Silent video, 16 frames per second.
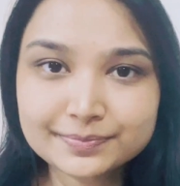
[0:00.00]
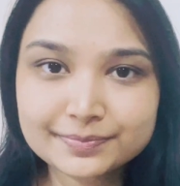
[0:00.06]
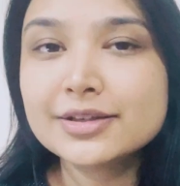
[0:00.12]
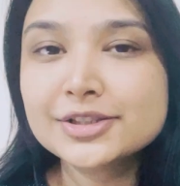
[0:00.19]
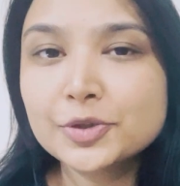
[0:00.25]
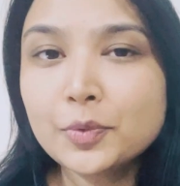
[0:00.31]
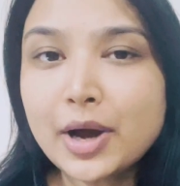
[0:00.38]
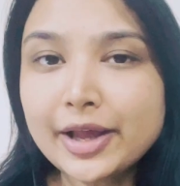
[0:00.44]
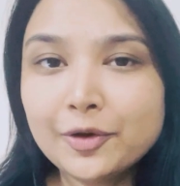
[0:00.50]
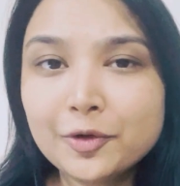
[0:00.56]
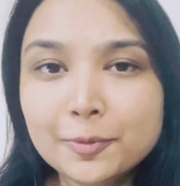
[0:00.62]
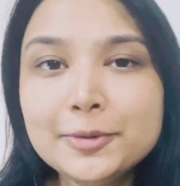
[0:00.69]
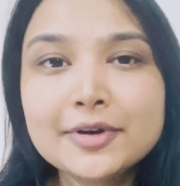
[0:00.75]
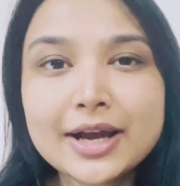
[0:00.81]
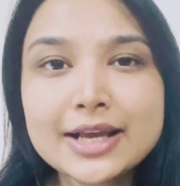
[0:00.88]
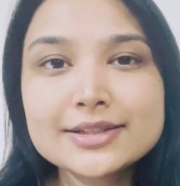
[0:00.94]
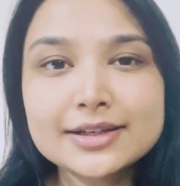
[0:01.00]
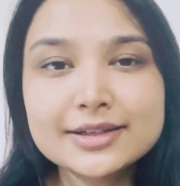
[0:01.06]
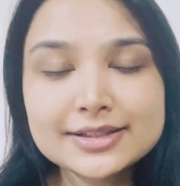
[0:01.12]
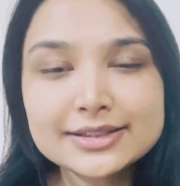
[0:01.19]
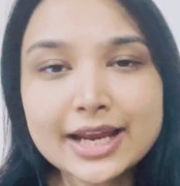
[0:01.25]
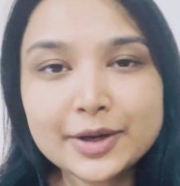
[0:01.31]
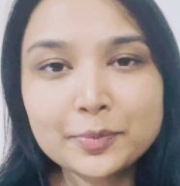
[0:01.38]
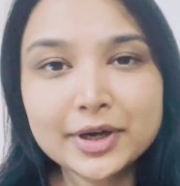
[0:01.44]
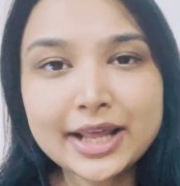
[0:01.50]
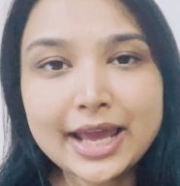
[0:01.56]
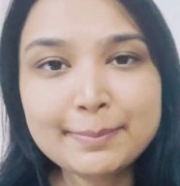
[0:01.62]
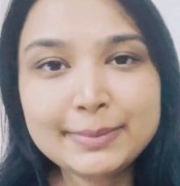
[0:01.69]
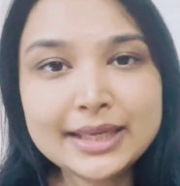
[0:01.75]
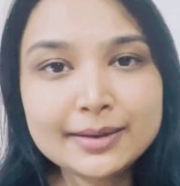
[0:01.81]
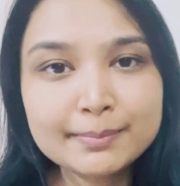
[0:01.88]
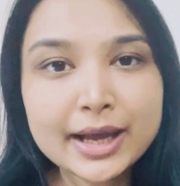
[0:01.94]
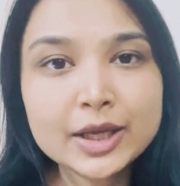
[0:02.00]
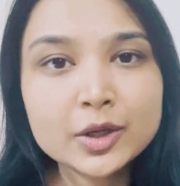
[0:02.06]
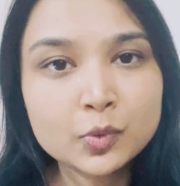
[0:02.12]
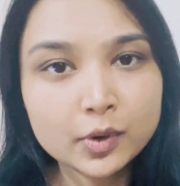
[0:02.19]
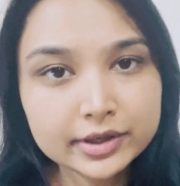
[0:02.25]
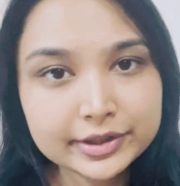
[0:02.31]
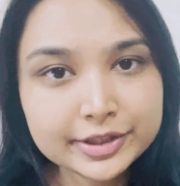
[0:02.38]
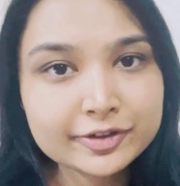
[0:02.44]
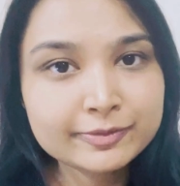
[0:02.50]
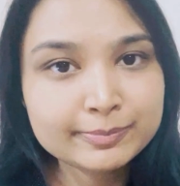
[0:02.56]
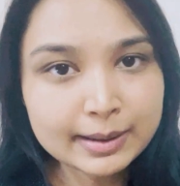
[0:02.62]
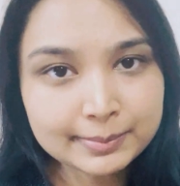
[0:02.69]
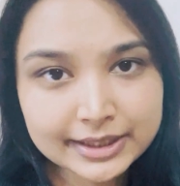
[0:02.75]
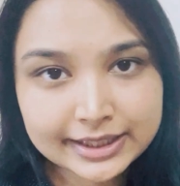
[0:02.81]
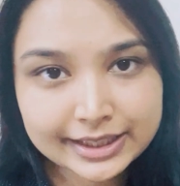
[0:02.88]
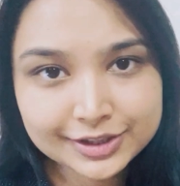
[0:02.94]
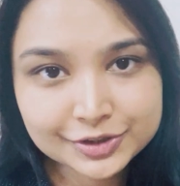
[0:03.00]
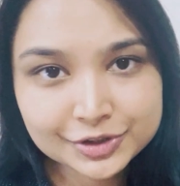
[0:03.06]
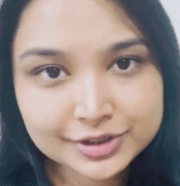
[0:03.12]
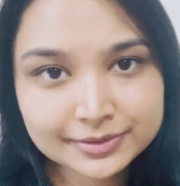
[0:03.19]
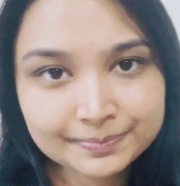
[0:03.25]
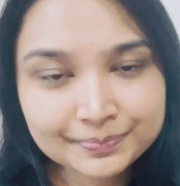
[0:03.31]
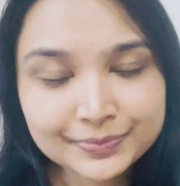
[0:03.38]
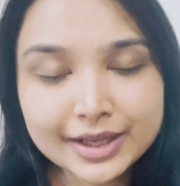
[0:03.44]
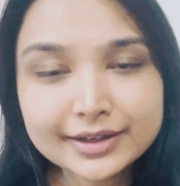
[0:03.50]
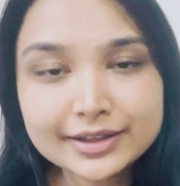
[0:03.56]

So I hope you guys understand what I mean by quality of publication.